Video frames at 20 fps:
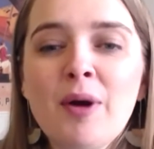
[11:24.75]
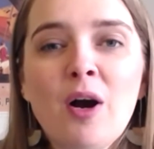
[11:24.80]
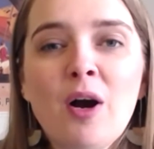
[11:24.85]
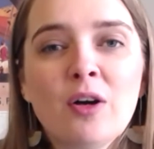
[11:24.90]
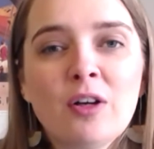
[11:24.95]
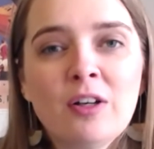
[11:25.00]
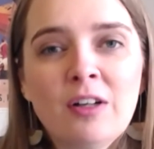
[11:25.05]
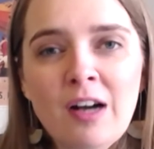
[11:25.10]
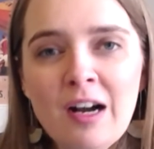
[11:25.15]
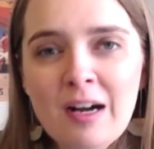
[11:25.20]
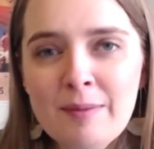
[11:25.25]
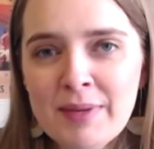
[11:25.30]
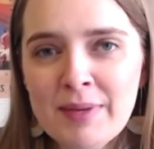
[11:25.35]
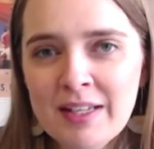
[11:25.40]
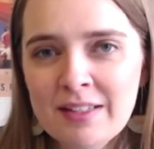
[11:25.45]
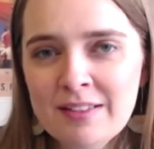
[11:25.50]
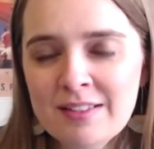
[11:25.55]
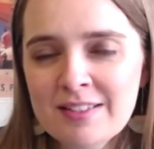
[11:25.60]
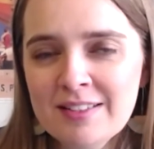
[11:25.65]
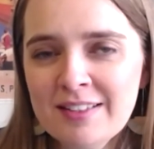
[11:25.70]
or
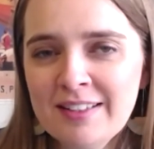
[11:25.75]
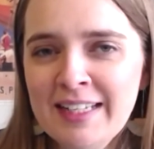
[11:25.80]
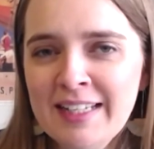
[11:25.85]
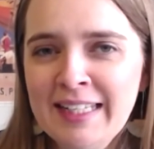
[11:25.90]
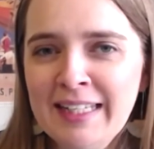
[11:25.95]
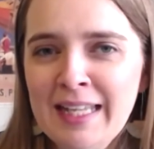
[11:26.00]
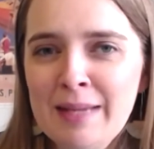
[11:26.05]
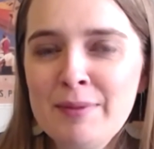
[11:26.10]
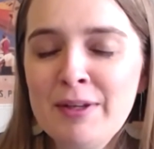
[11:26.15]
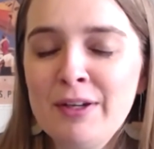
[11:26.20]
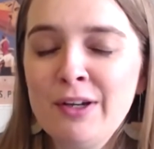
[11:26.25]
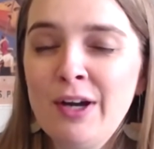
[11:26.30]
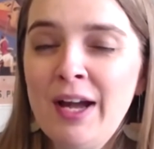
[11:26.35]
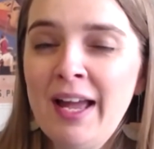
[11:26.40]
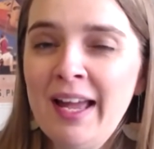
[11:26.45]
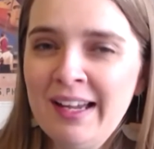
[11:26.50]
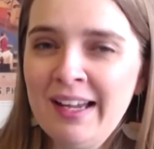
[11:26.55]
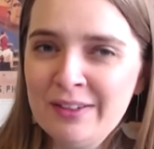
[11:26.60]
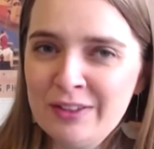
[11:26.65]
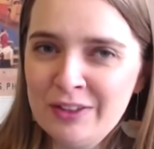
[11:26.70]
comment and let me know
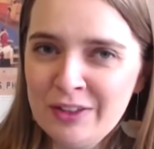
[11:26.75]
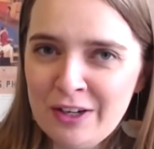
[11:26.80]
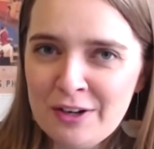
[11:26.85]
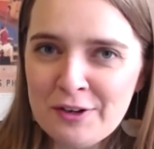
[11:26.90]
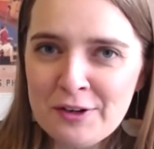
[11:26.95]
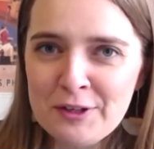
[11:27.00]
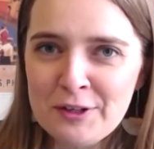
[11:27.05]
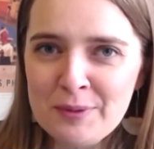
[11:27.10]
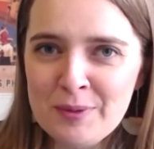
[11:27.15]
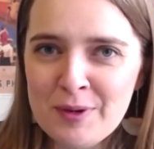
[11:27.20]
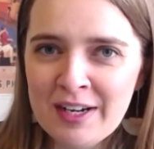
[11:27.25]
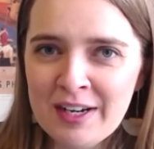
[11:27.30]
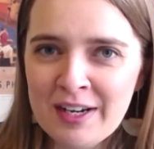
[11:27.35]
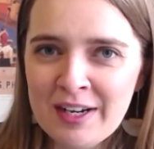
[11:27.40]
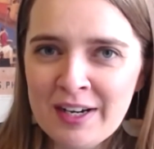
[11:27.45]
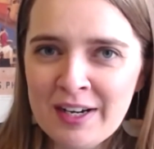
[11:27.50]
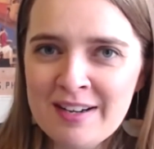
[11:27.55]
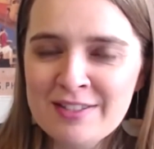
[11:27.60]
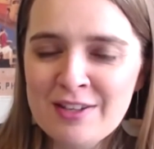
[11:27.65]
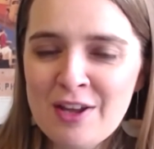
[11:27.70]
how you're going to
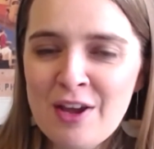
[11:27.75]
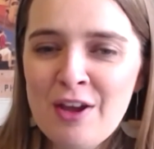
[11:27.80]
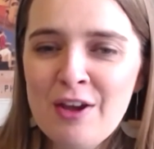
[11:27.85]
organize